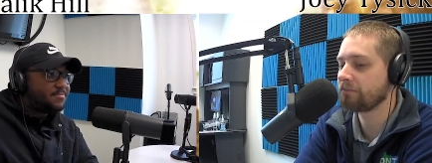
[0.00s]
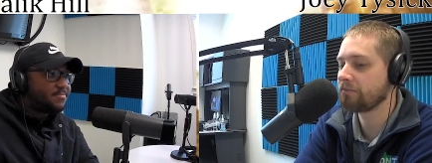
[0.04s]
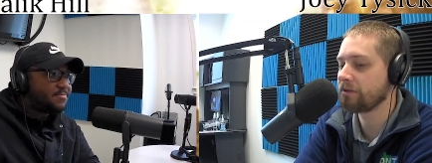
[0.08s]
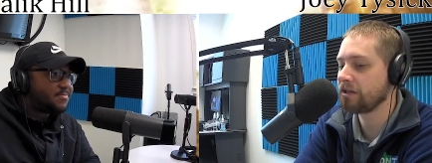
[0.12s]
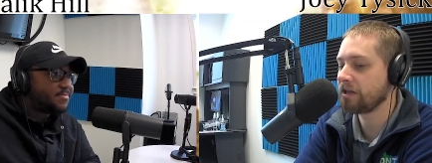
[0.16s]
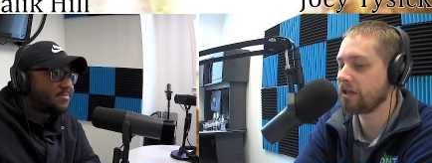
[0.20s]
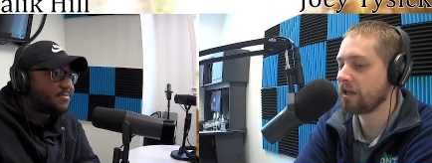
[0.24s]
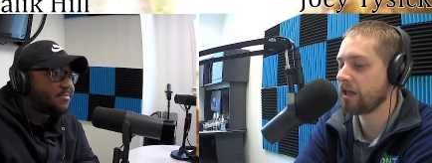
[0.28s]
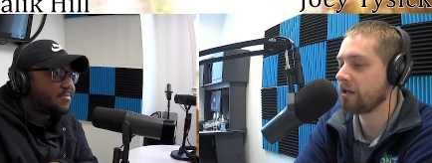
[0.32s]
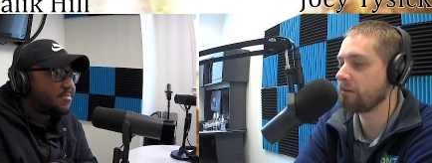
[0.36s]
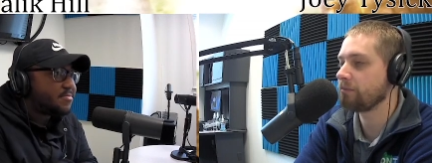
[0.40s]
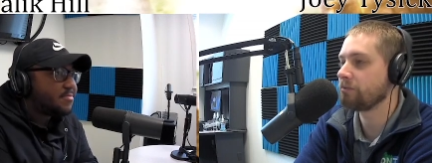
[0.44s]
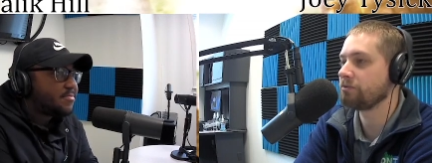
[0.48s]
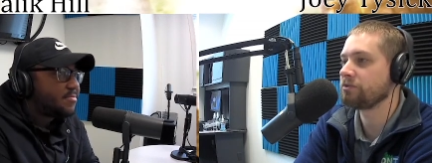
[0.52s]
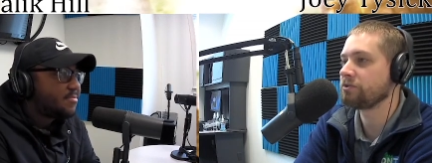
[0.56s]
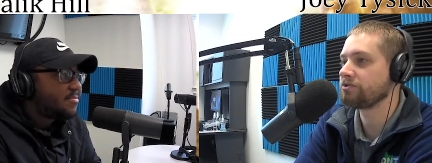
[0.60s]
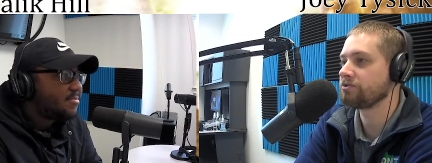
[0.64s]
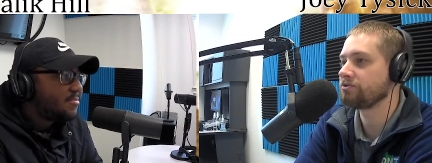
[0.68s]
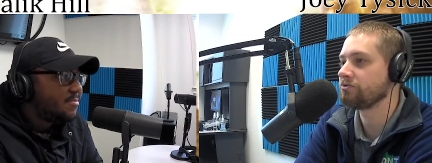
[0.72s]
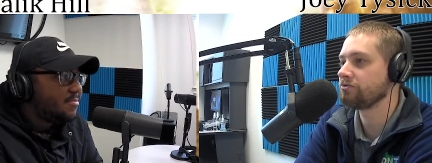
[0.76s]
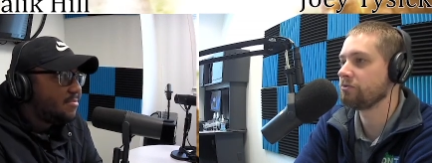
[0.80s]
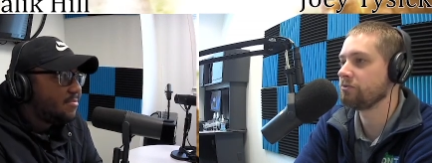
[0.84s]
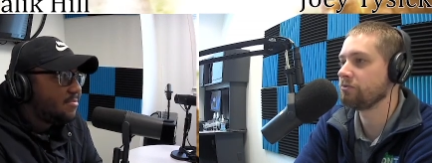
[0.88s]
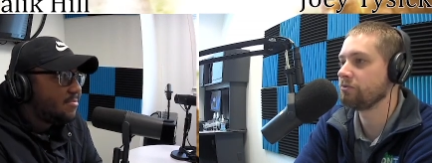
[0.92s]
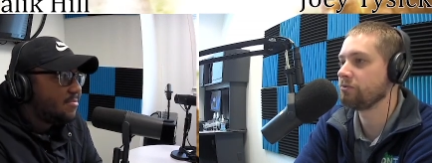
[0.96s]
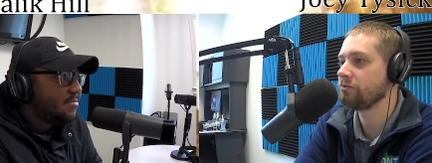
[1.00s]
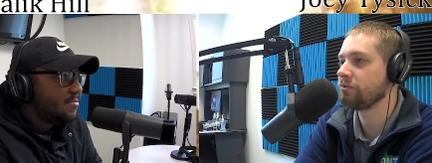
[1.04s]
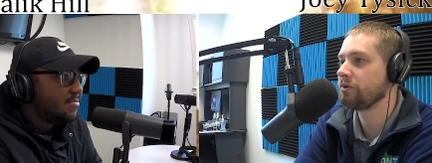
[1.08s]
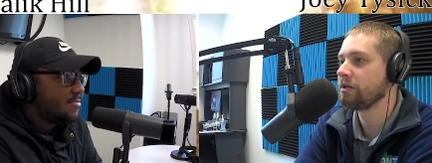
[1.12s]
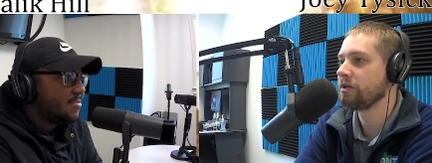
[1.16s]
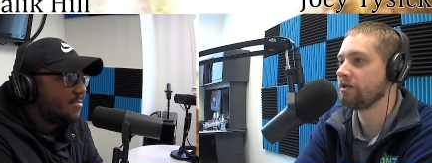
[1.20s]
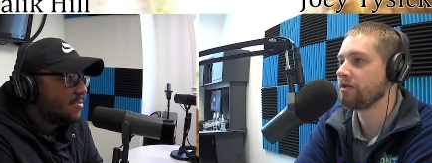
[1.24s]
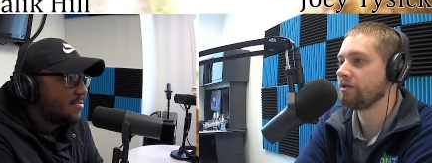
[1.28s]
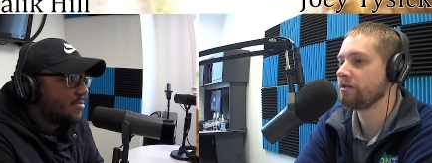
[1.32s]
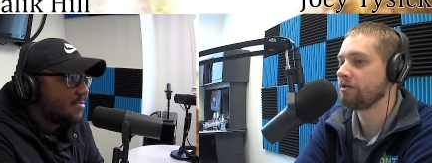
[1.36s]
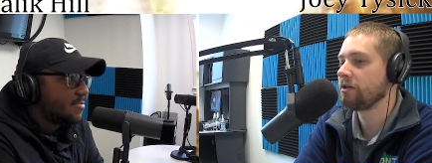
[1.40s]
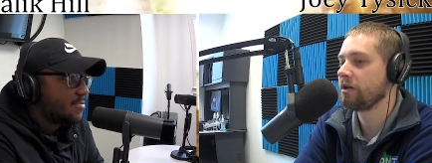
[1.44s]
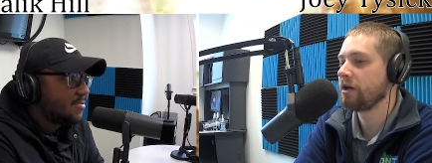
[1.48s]
Speaker 1: not being able to
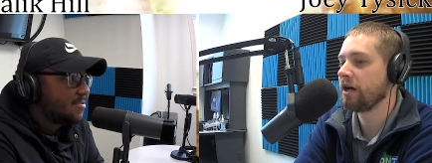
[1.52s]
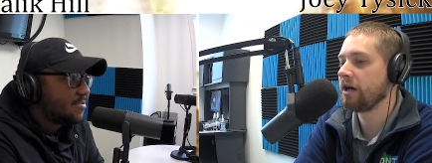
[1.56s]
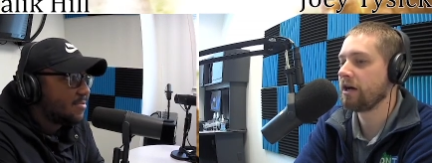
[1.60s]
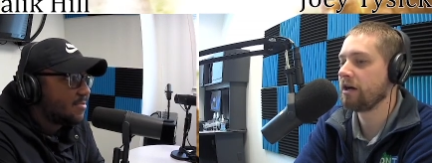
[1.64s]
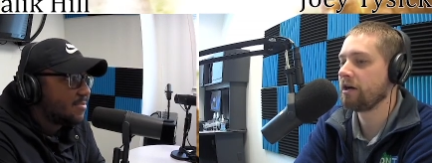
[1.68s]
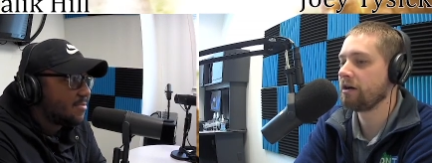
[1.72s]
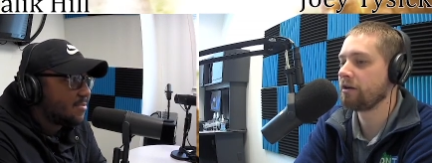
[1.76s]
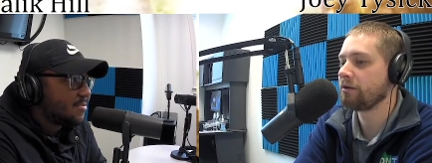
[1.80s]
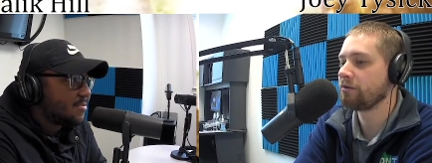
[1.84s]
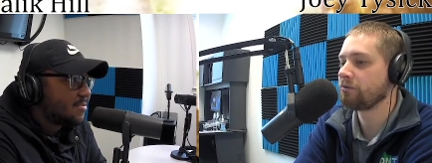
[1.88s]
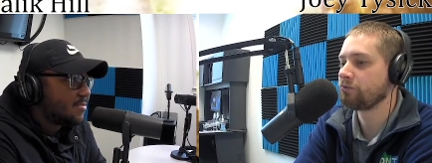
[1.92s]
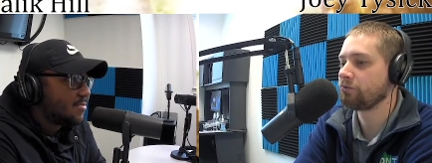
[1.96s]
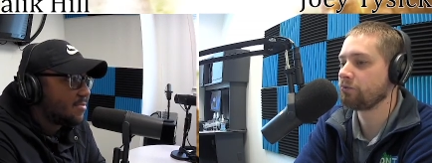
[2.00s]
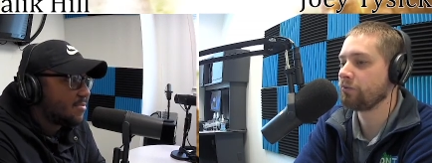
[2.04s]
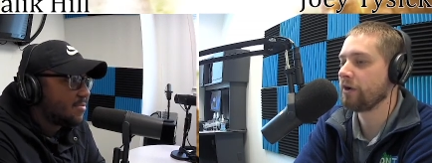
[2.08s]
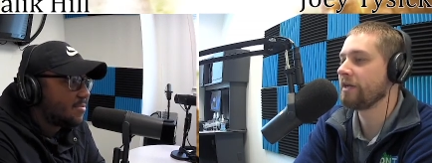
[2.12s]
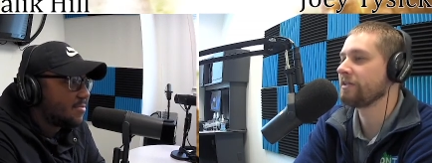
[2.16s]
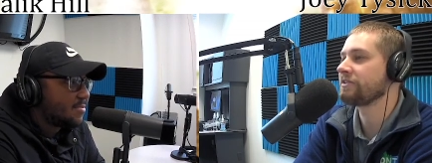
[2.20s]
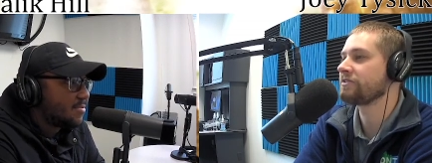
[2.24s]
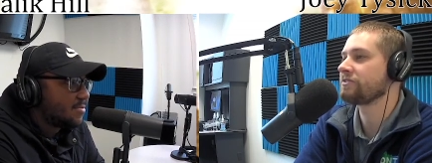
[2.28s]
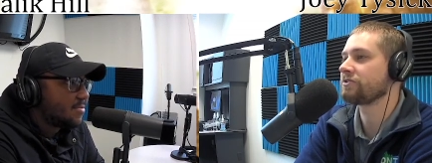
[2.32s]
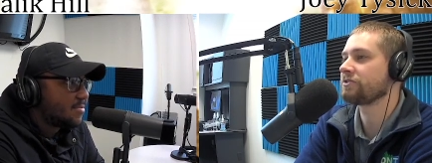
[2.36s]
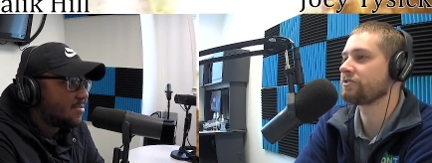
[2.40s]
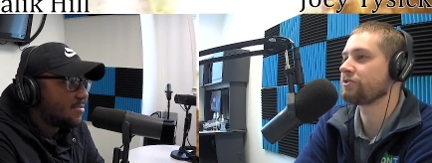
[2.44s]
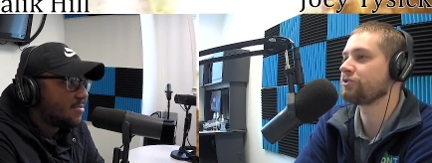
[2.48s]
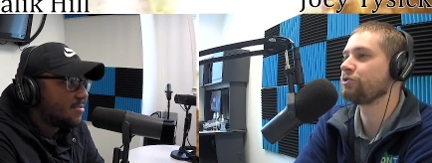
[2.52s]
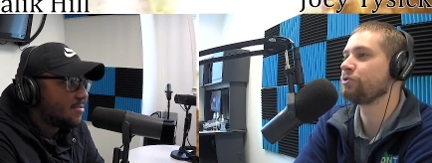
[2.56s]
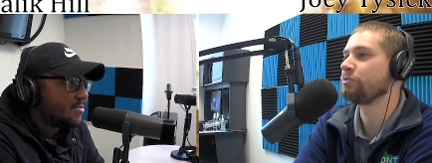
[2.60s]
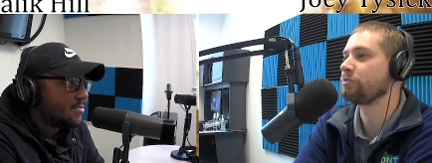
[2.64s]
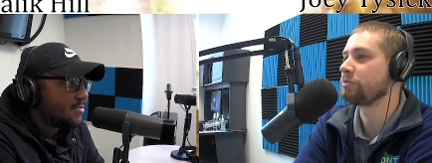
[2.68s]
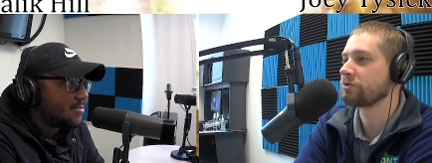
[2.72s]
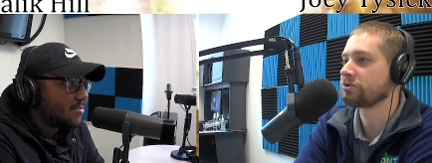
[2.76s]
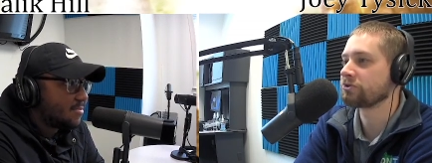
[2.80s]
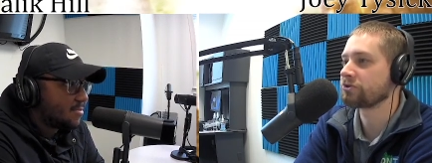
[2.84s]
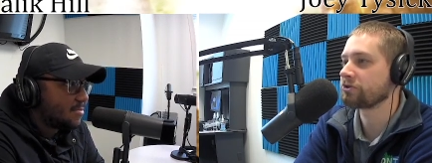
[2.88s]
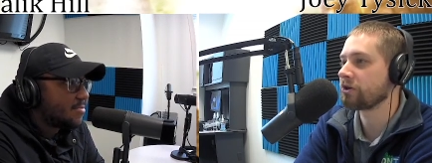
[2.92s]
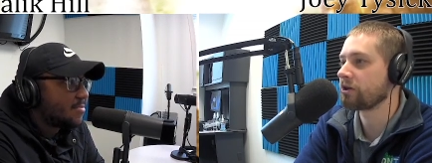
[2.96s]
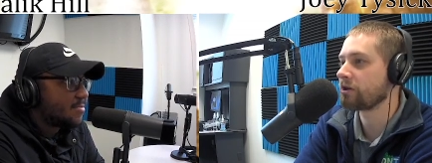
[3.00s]
uh, rest
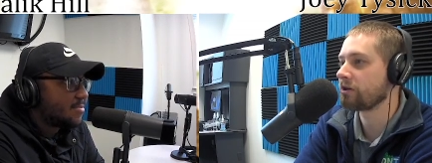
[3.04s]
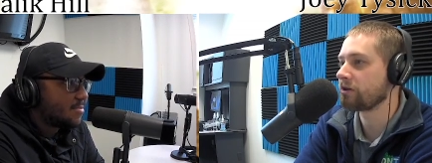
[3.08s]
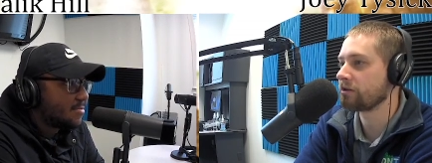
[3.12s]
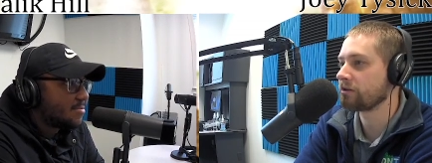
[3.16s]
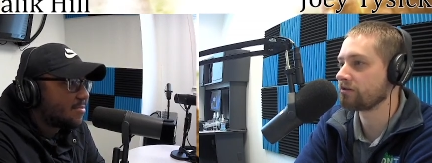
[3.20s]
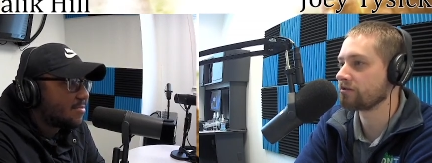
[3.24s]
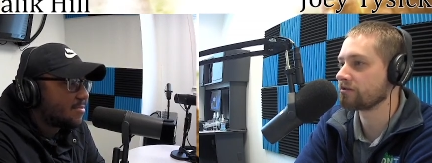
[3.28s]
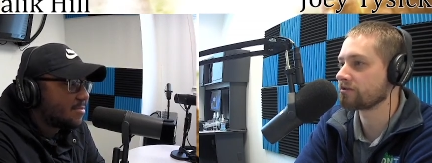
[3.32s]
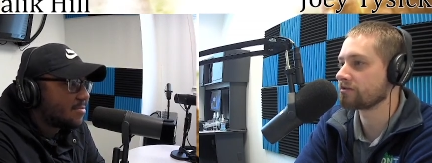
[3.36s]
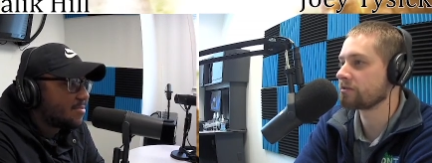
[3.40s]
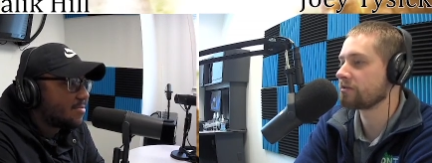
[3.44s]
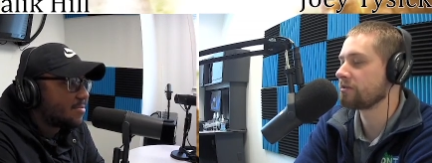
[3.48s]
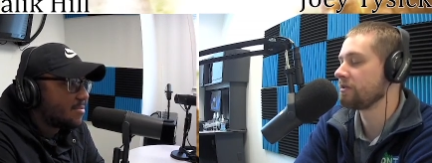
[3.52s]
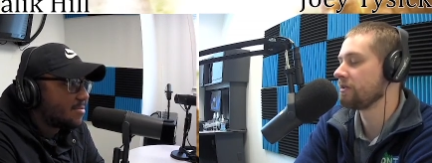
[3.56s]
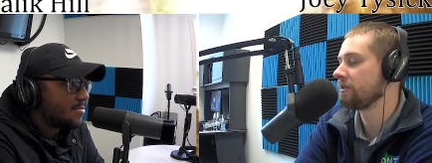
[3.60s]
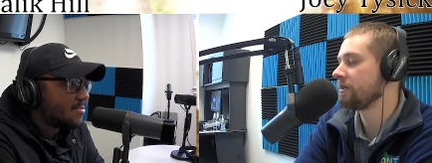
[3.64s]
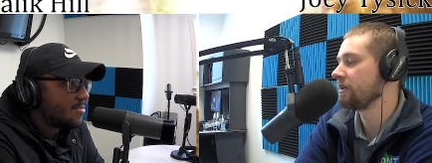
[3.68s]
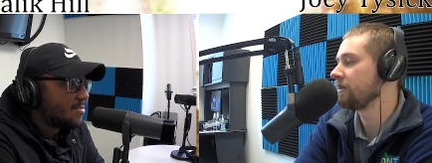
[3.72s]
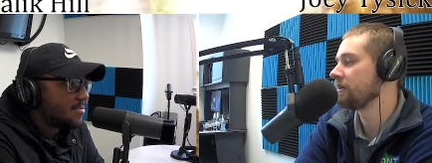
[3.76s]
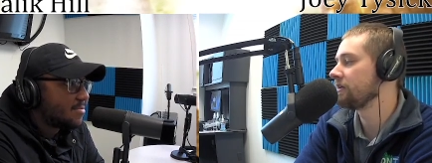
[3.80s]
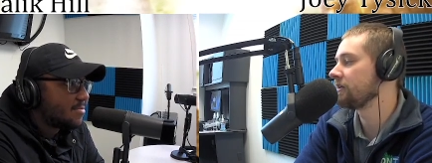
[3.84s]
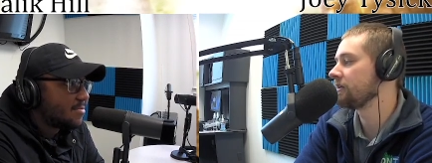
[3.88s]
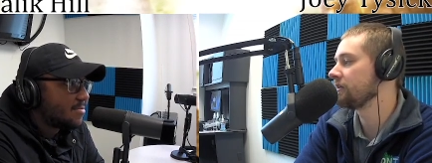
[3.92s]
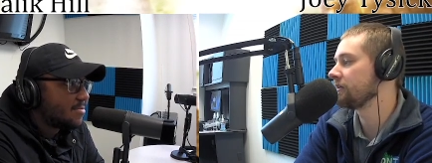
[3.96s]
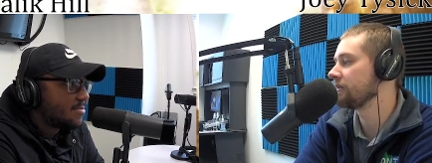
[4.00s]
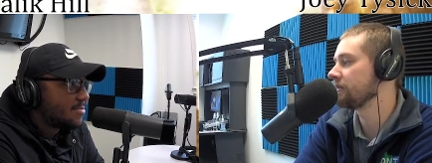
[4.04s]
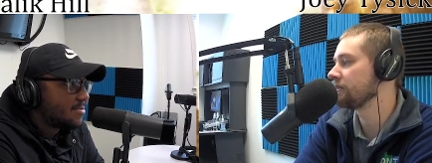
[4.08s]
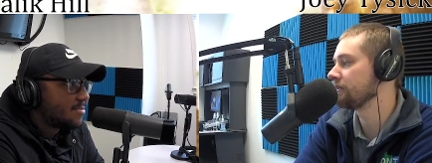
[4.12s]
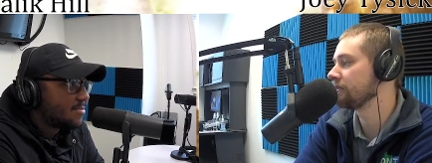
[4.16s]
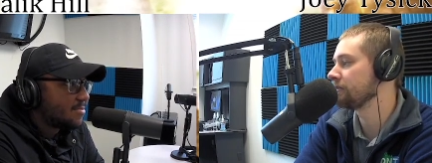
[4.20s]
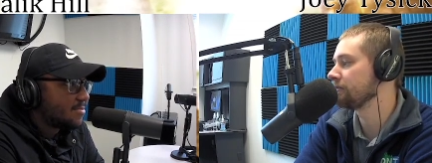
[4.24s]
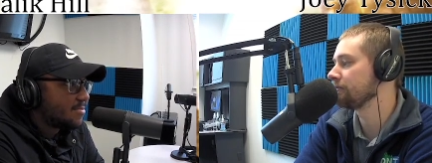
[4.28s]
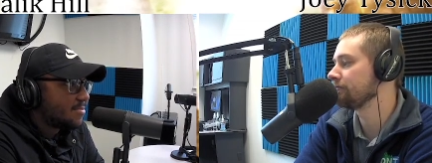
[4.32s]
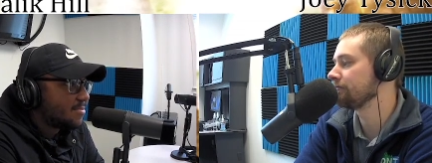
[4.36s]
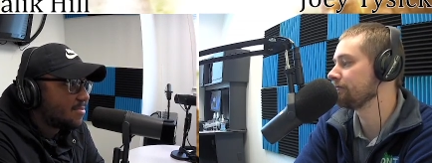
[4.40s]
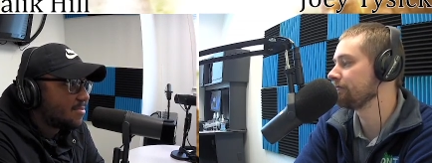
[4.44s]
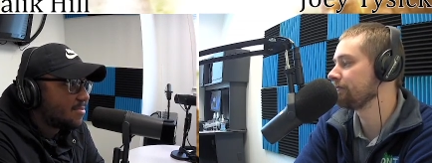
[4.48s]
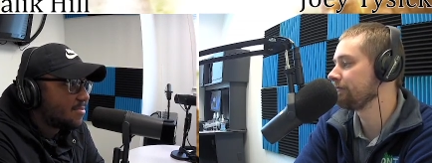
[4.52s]
superstars
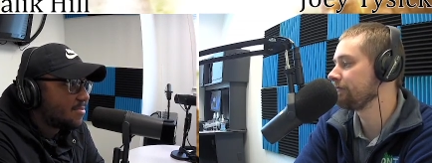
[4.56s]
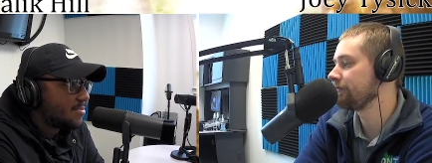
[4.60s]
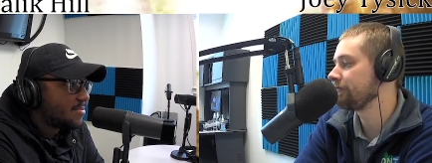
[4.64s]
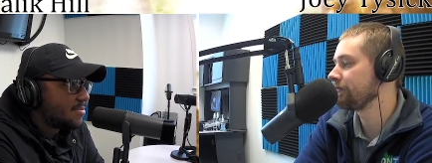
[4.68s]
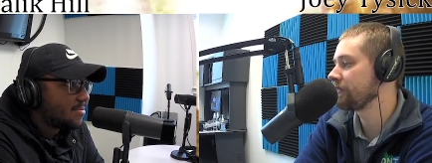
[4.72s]
um,